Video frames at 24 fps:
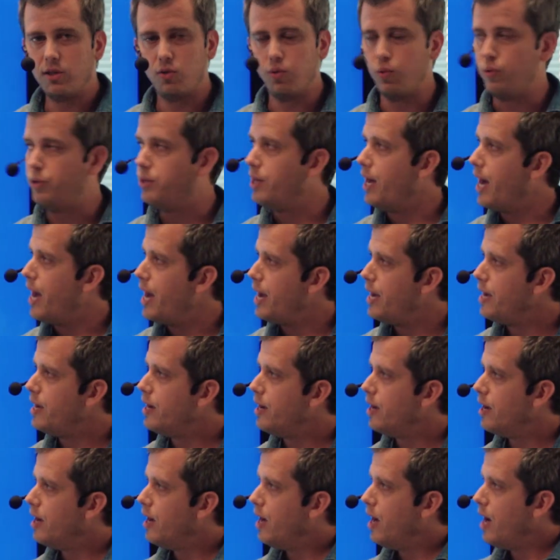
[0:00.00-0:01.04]

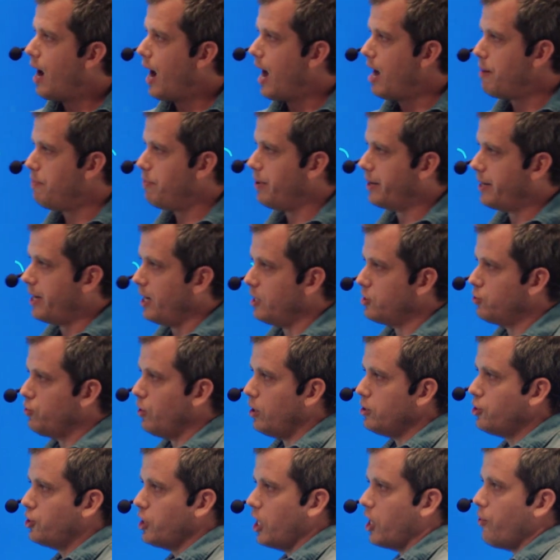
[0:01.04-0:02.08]
today,
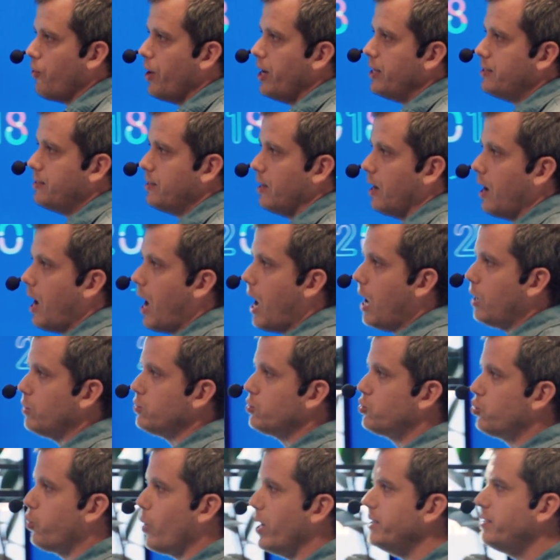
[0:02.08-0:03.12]
hyper-casual generates
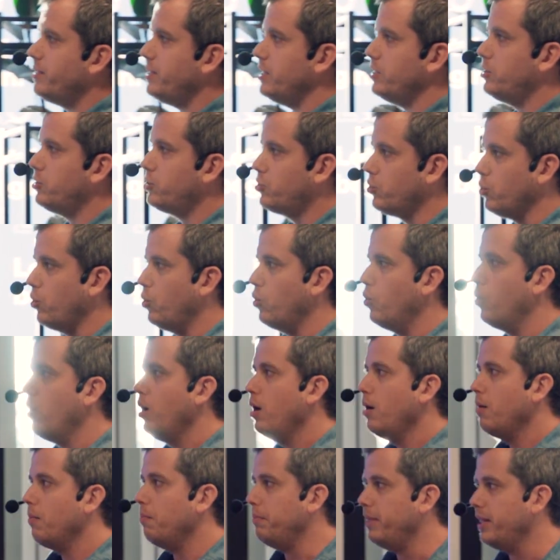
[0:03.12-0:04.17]
around 22
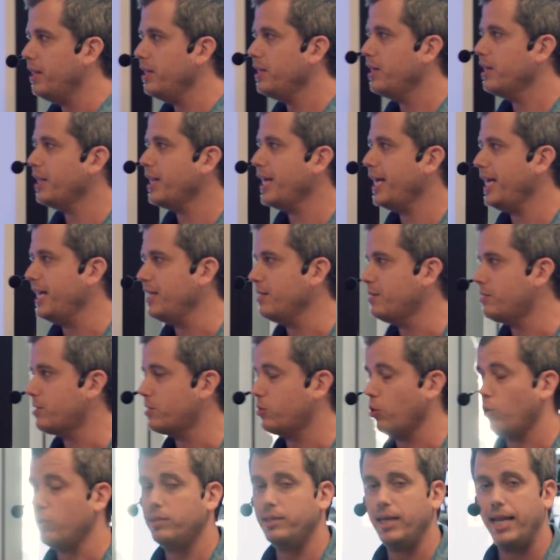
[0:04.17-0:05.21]
million
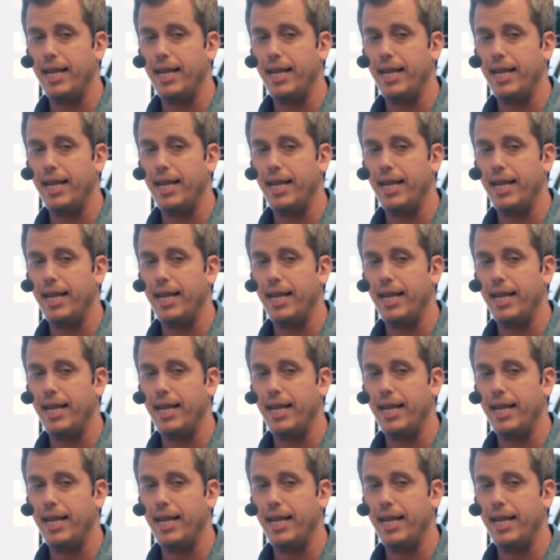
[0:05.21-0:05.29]
installs a